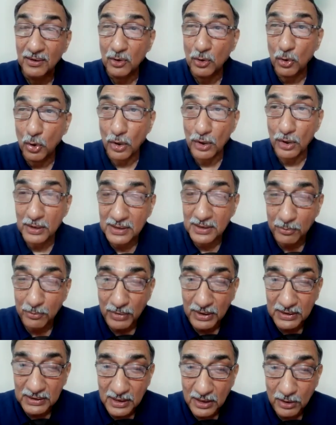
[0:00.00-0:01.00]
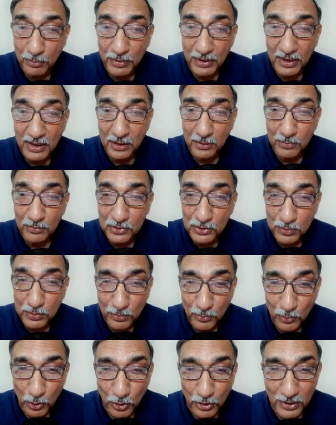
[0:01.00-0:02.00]
God the Mother becomes
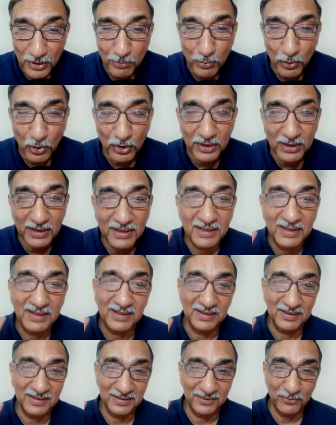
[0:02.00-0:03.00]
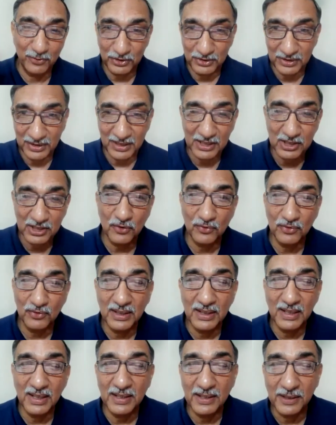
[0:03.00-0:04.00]
more important for the rest of
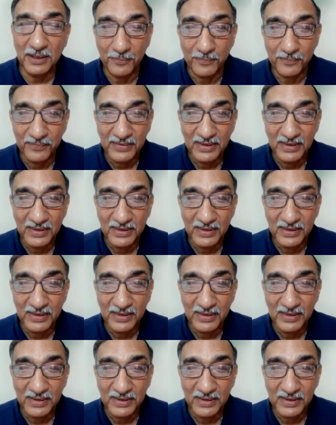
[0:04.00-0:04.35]
the day.